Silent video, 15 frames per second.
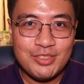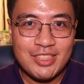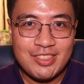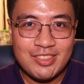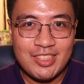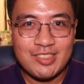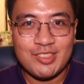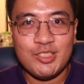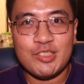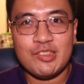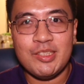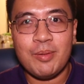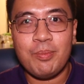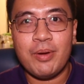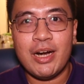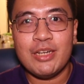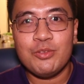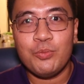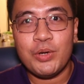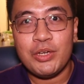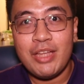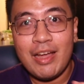this is just the part
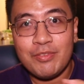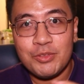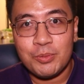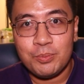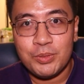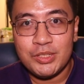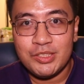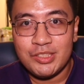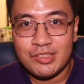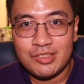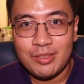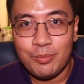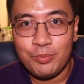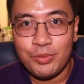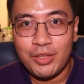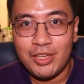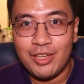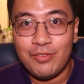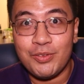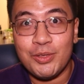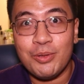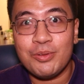where you have to purchase something
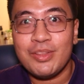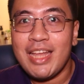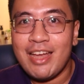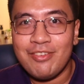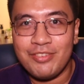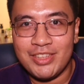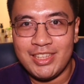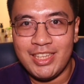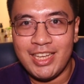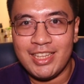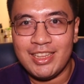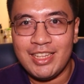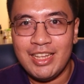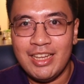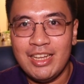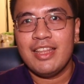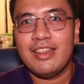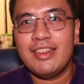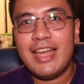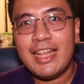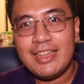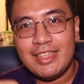if you don't have it yet.
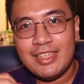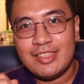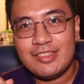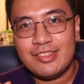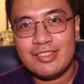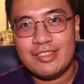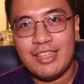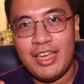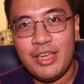And that is